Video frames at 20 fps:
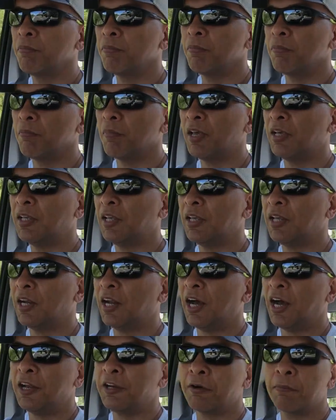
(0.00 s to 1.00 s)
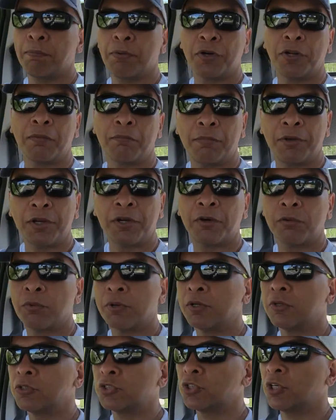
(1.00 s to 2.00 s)
making it higher, putting bigger
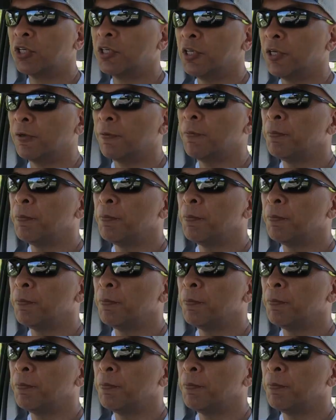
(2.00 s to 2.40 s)
wheels on it.